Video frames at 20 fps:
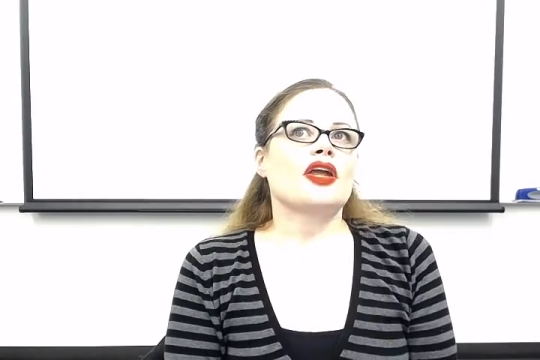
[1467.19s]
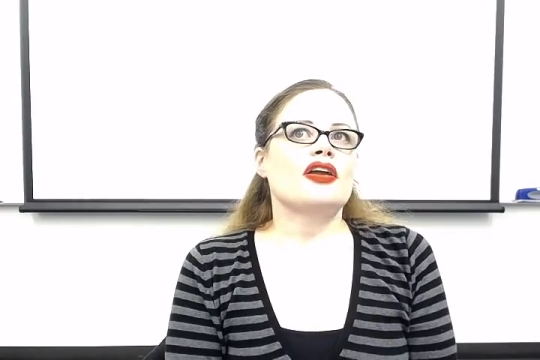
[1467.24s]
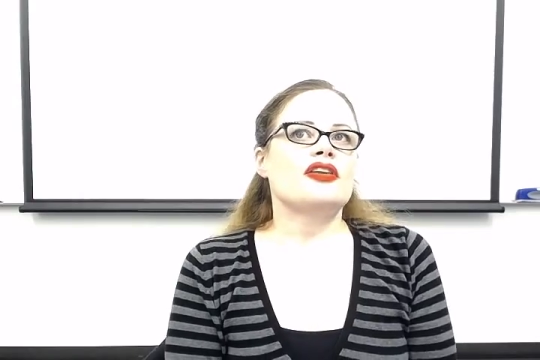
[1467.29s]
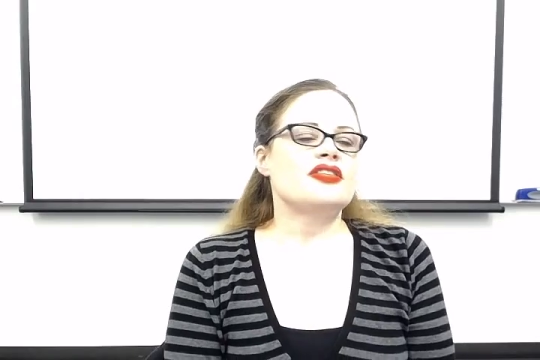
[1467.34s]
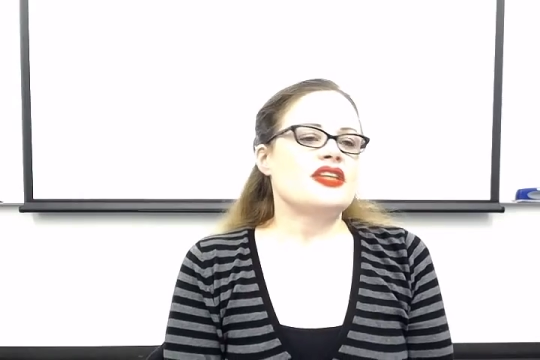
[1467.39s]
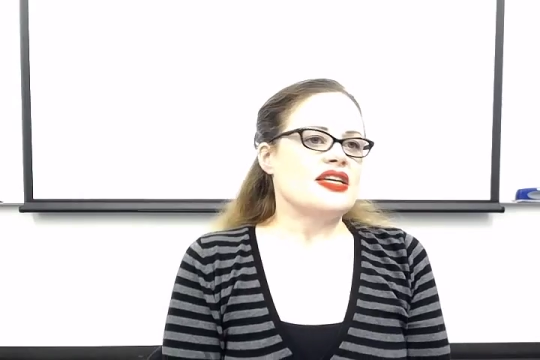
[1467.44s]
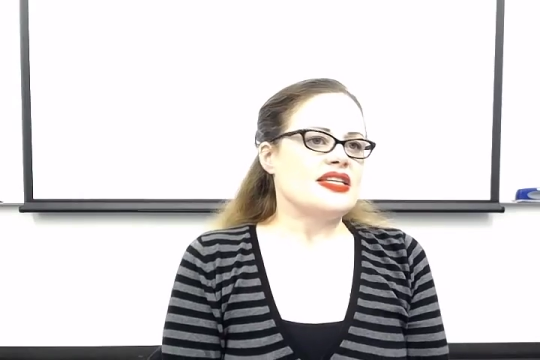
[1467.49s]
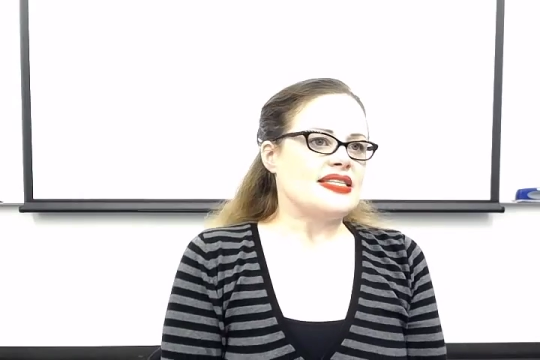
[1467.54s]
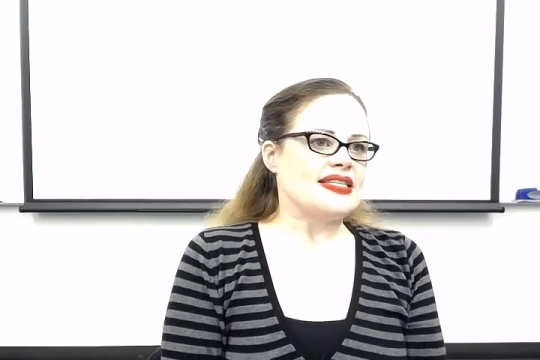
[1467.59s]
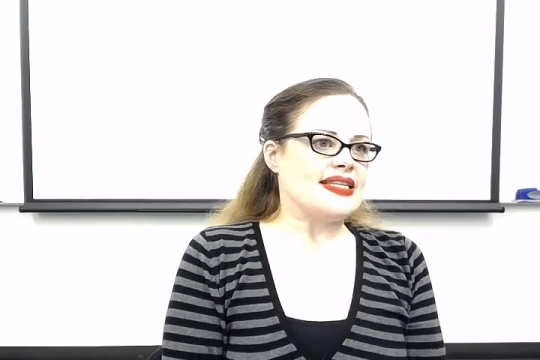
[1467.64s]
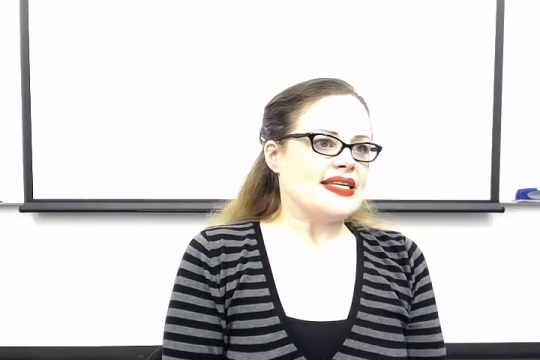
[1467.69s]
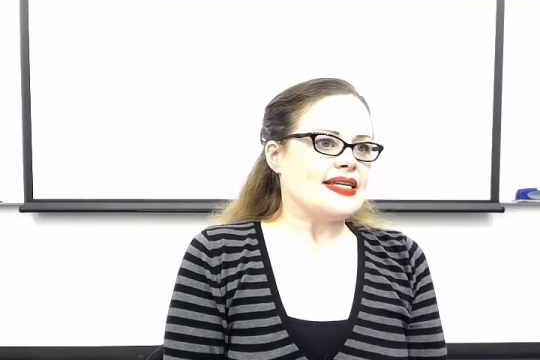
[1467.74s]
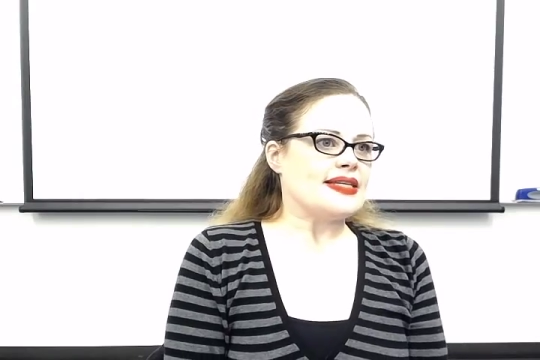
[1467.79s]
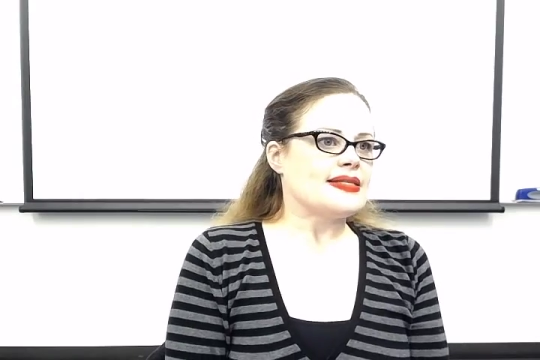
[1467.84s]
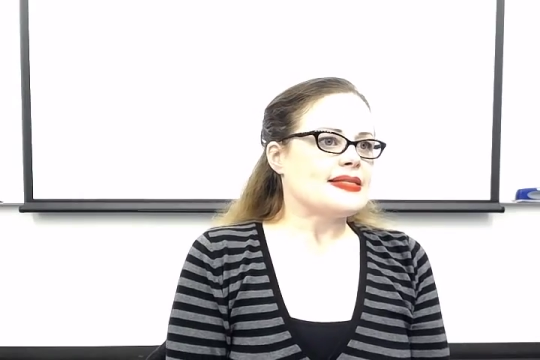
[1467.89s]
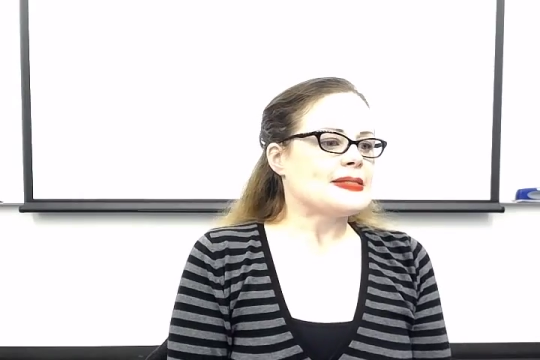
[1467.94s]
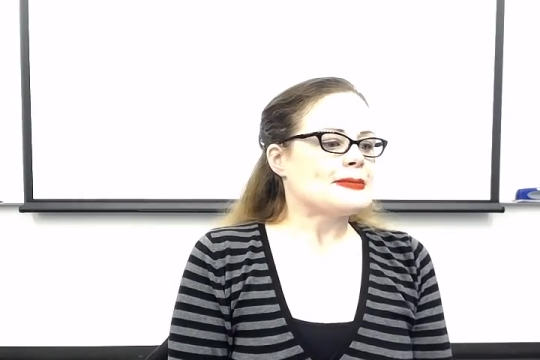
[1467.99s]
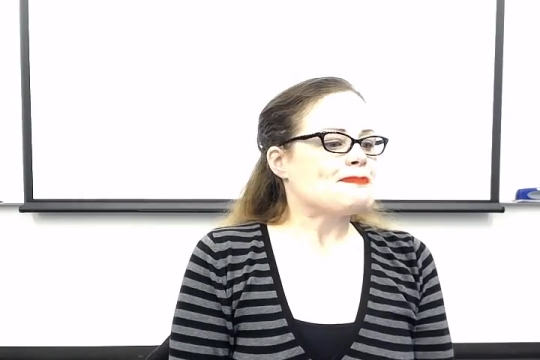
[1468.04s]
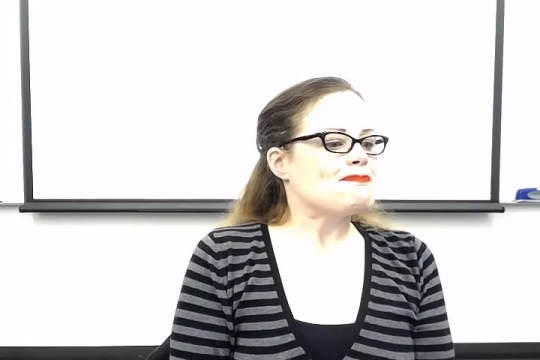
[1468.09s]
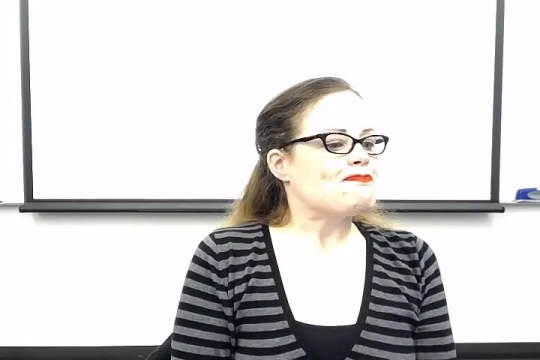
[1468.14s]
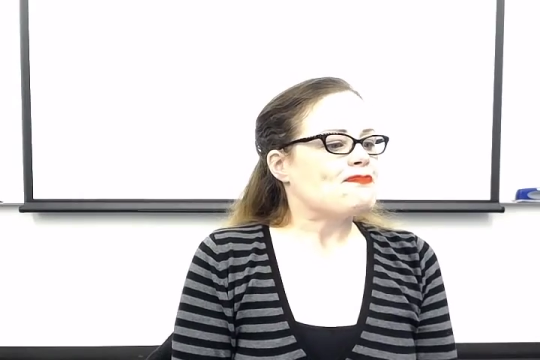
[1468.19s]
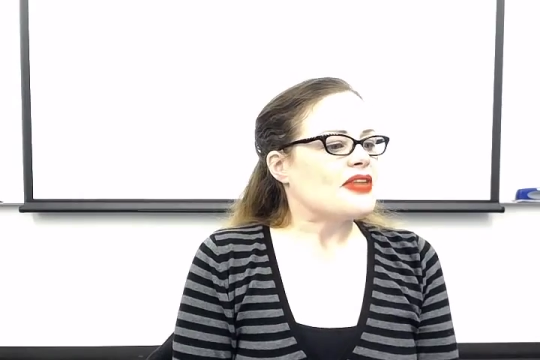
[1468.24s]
does this.